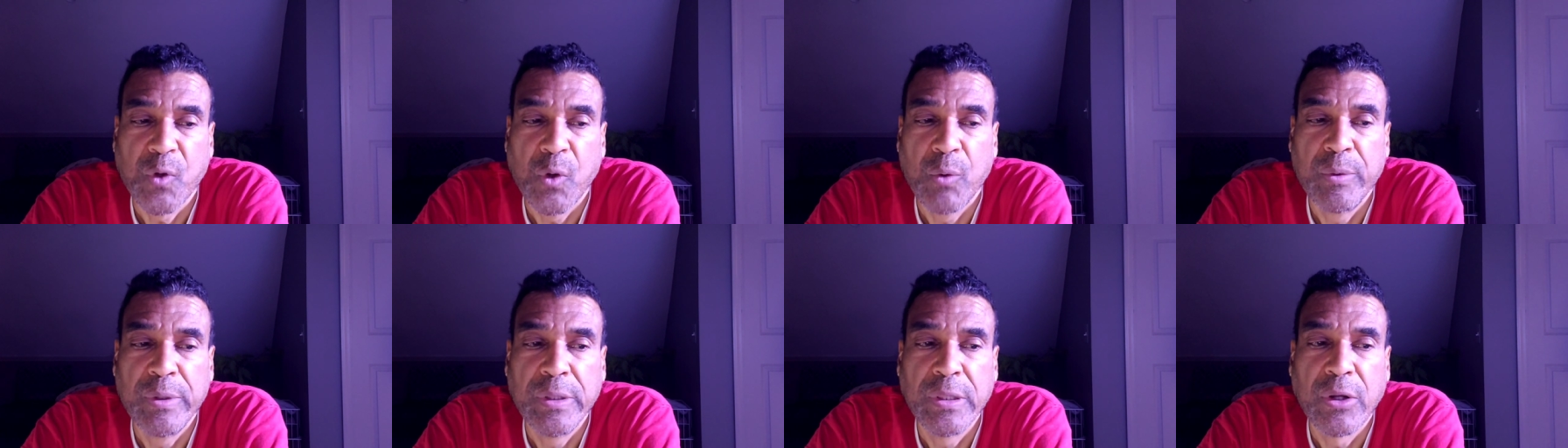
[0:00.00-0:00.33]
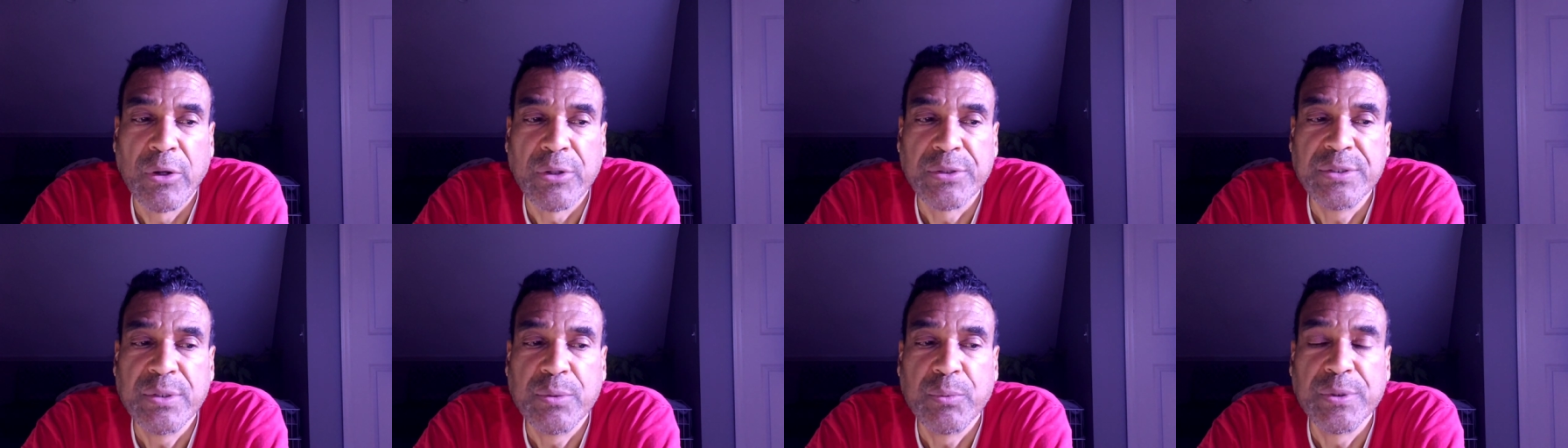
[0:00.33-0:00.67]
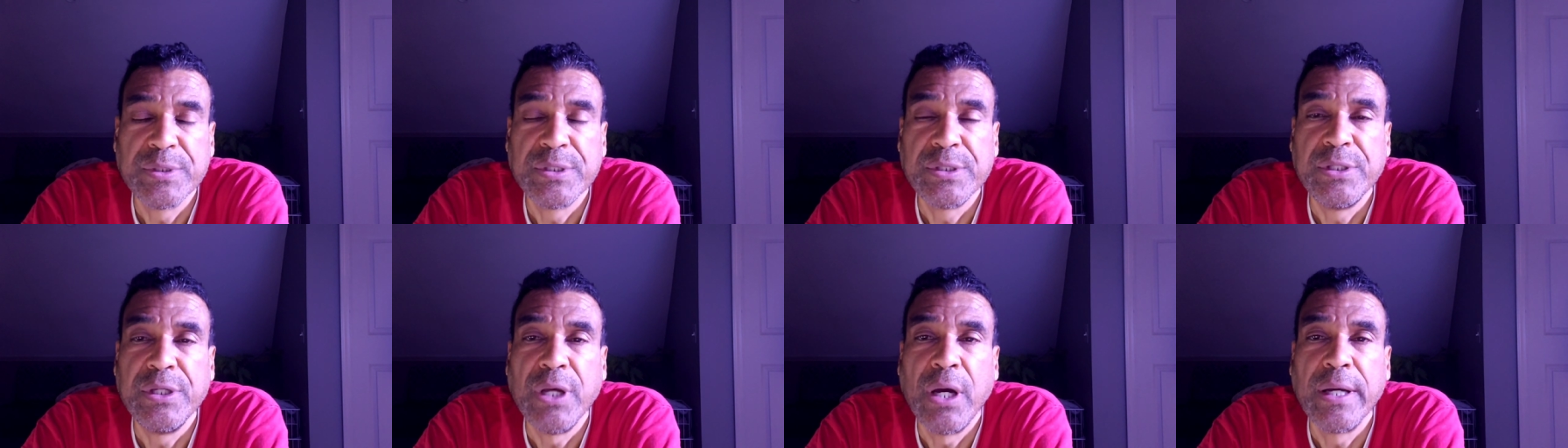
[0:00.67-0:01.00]
when Larson
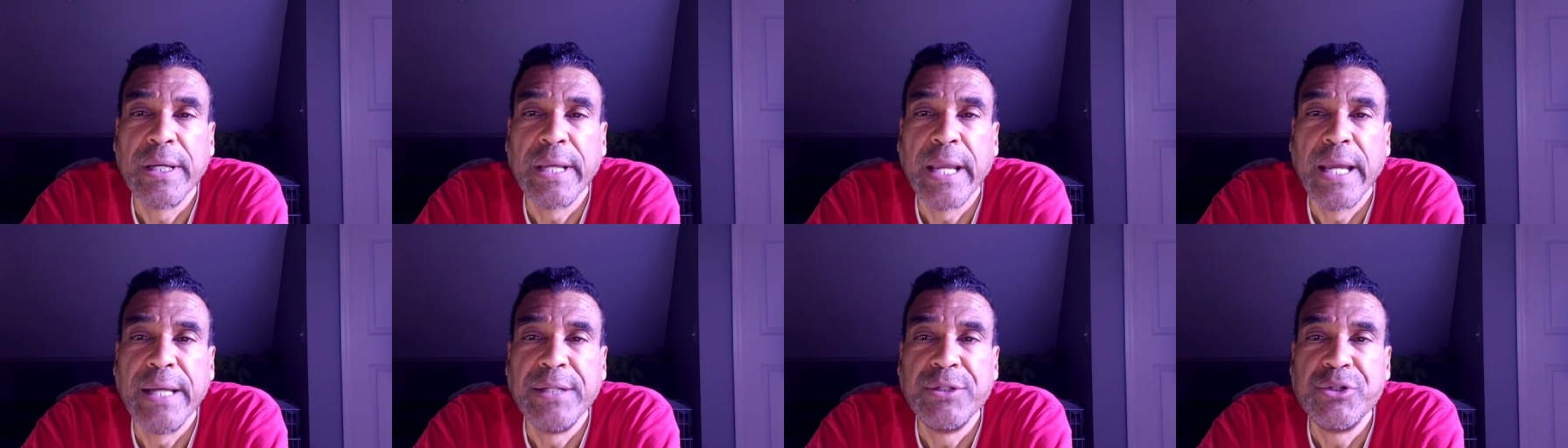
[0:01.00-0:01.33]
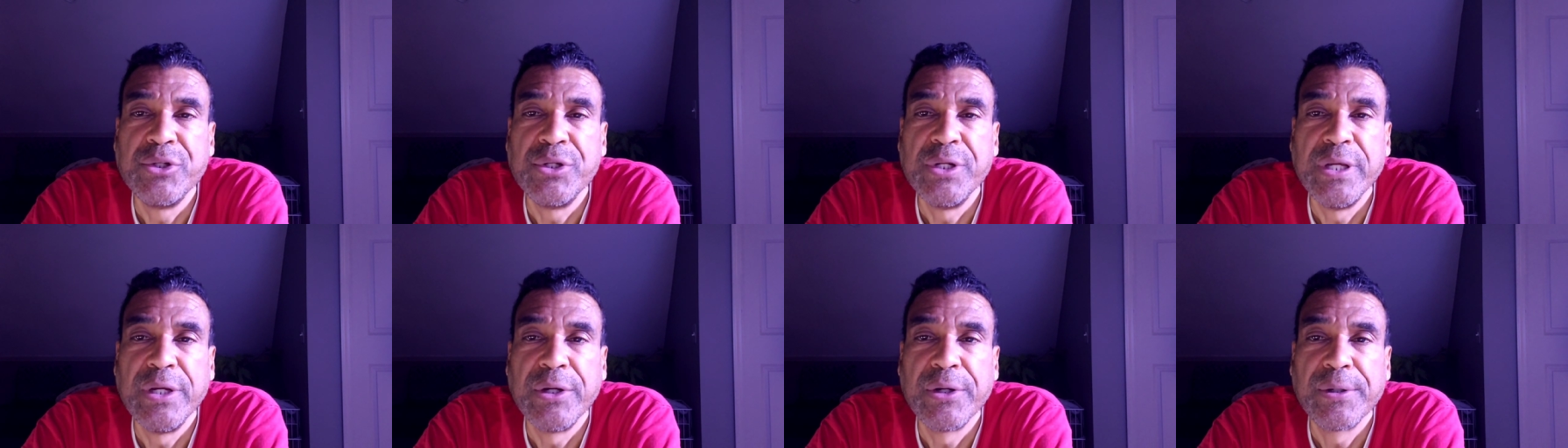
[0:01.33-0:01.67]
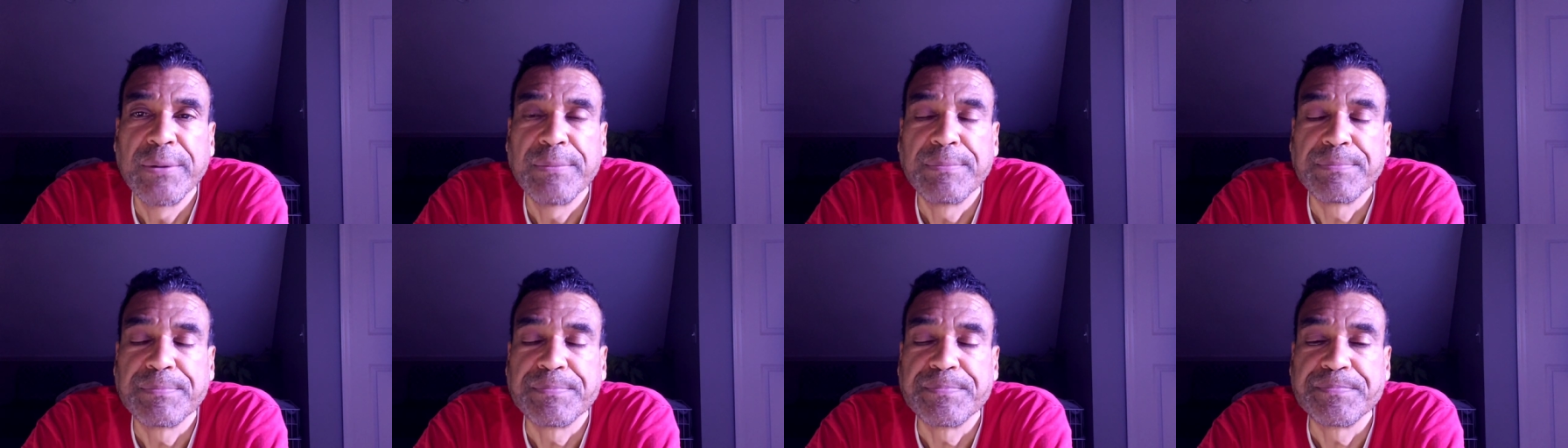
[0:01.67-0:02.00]
was a young
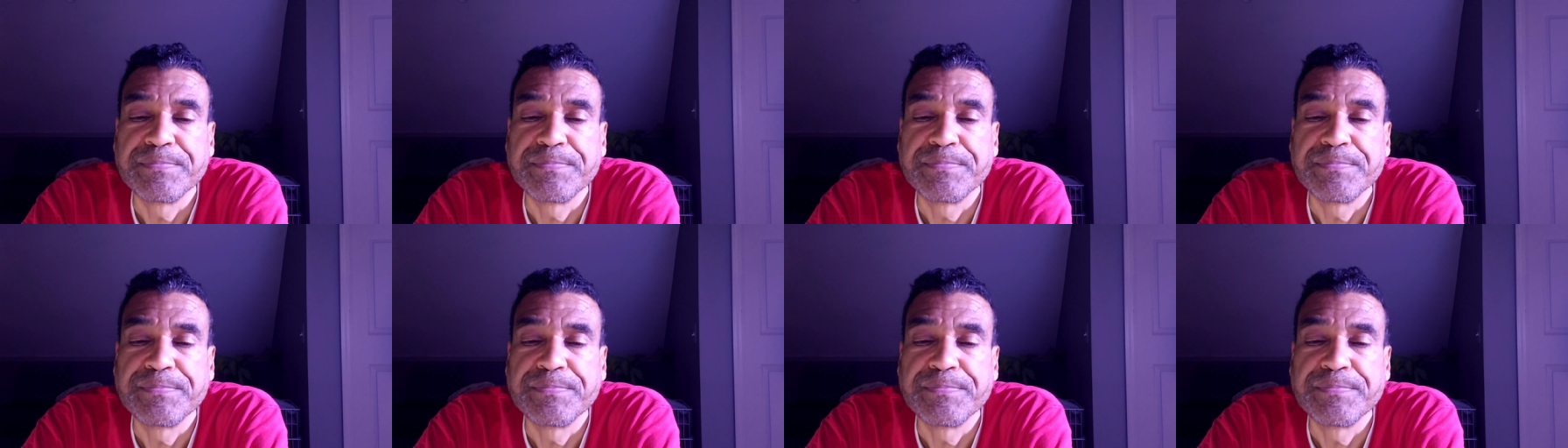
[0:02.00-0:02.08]
engineer